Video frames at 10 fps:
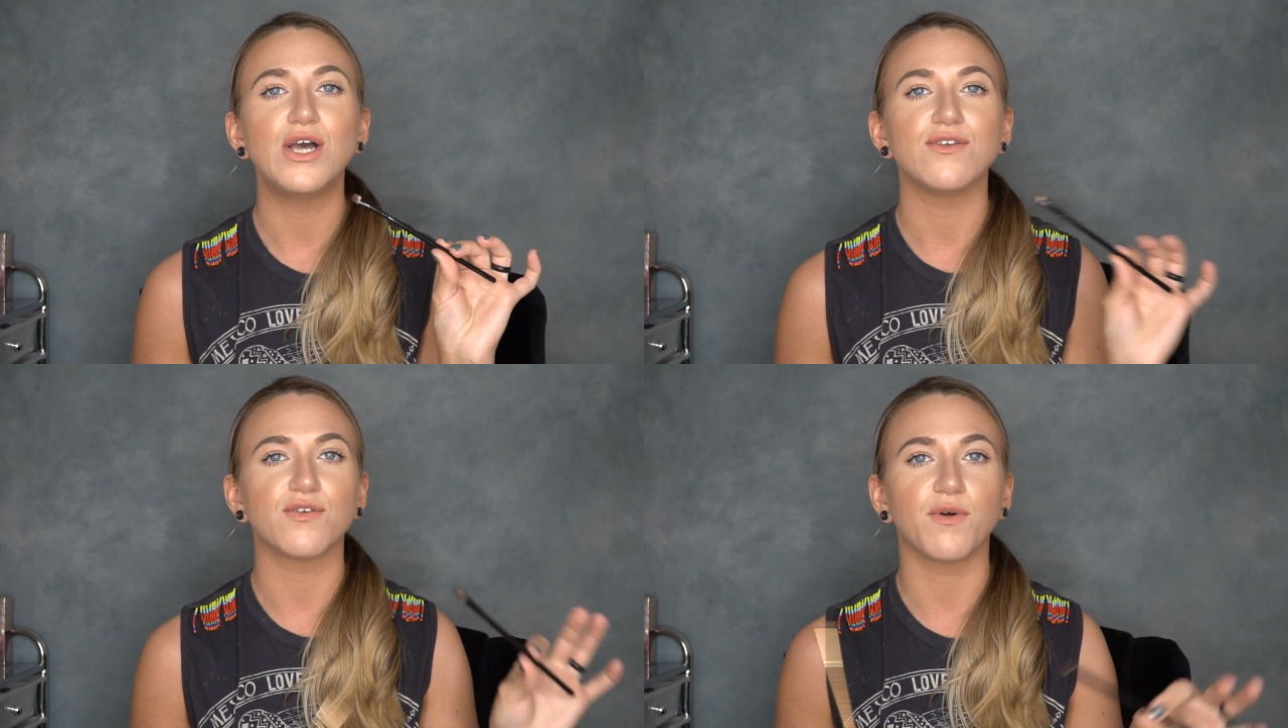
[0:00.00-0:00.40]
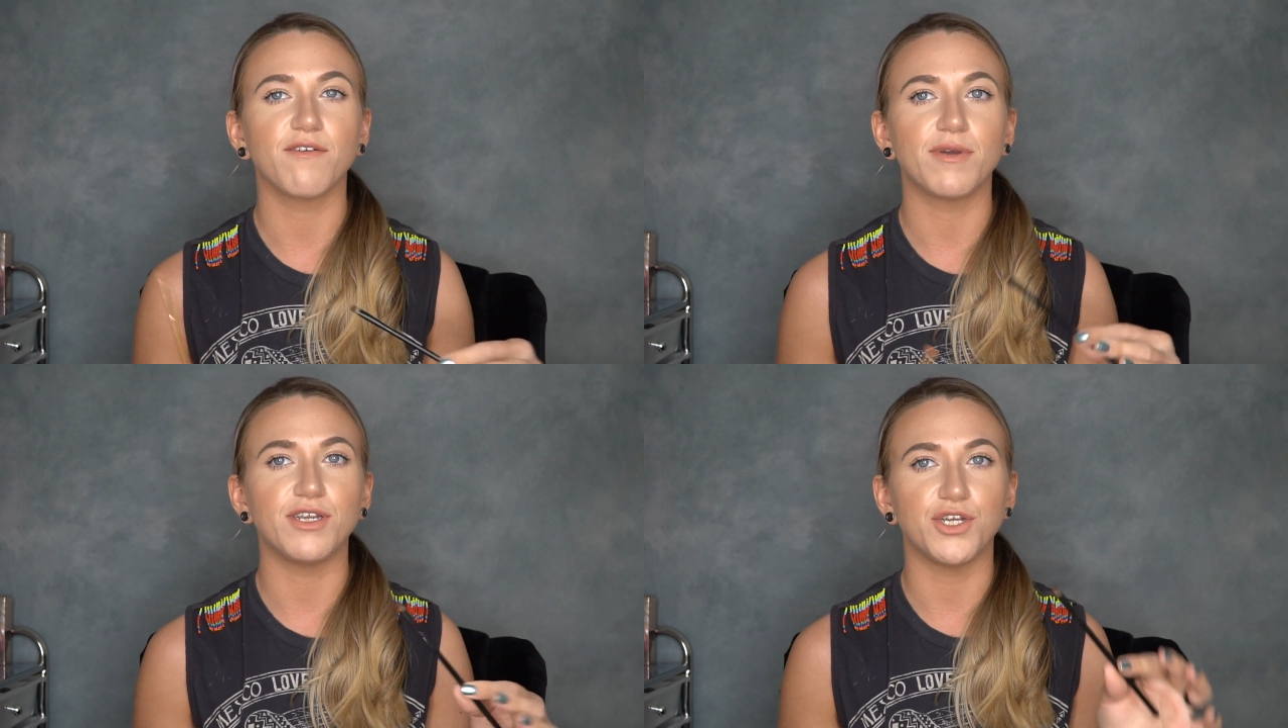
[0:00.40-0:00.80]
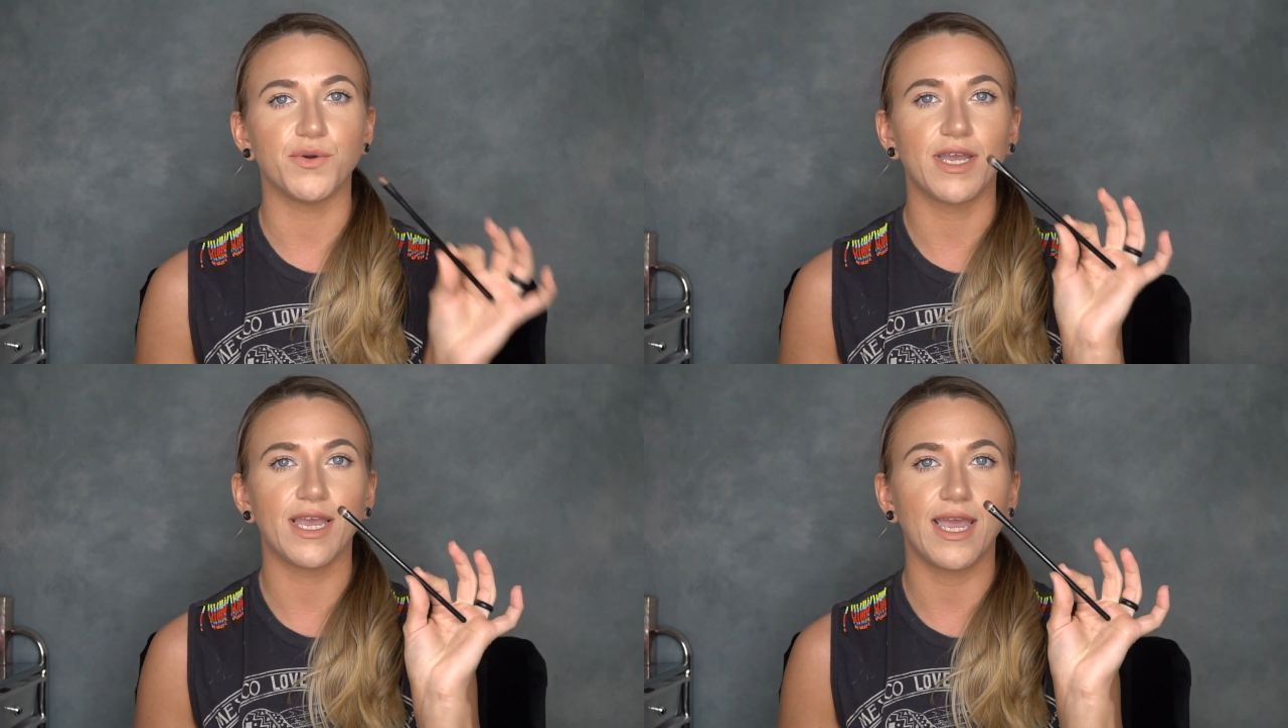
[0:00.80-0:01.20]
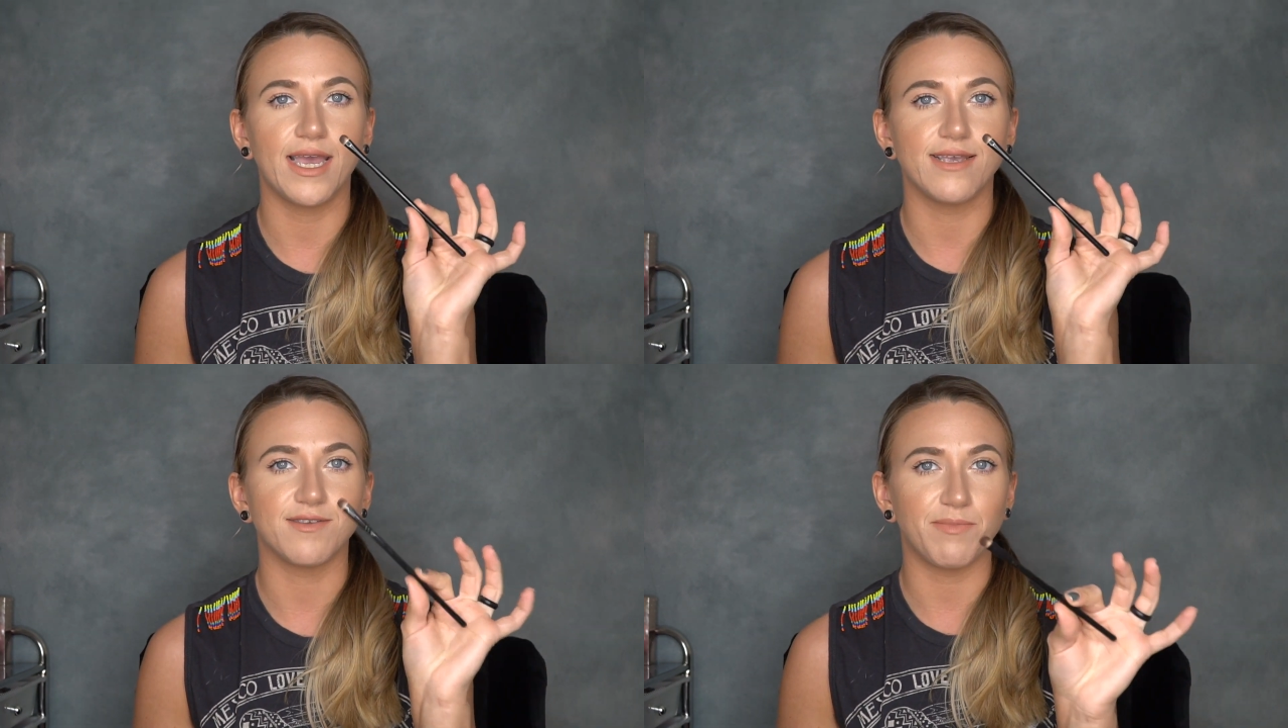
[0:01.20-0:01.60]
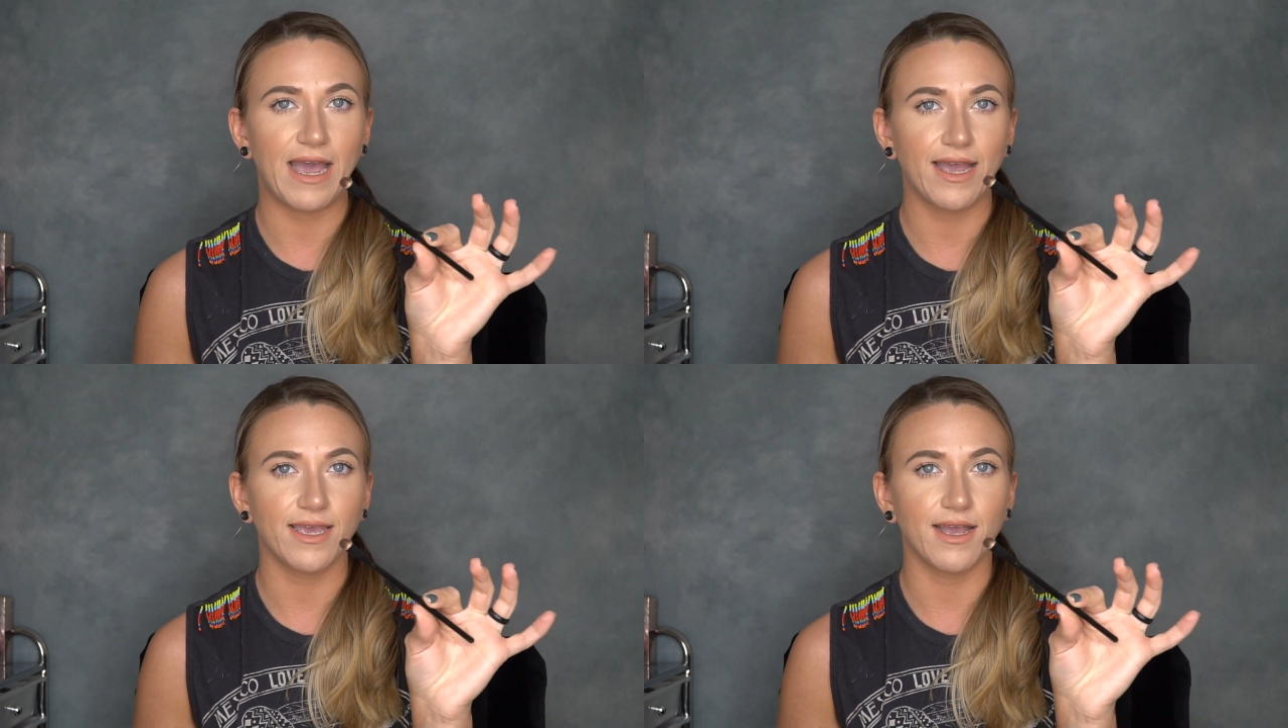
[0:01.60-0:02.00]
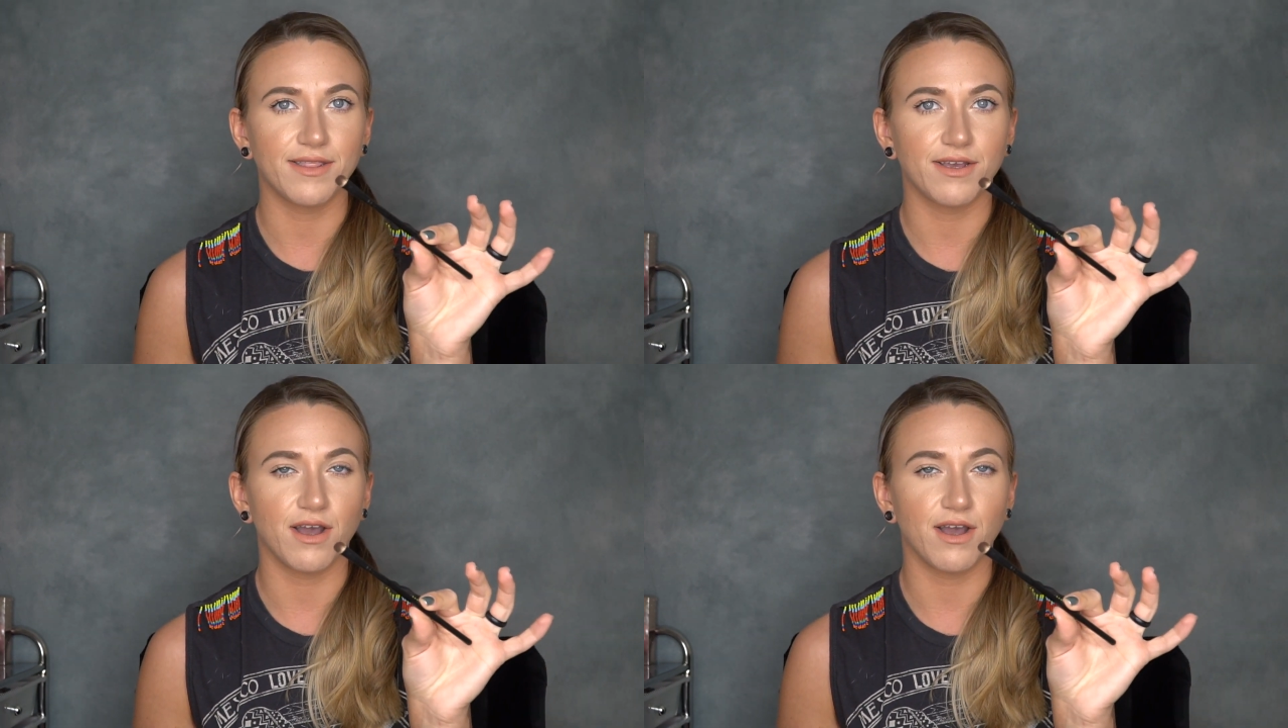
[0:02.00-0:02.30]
So what I've been doing is packing on the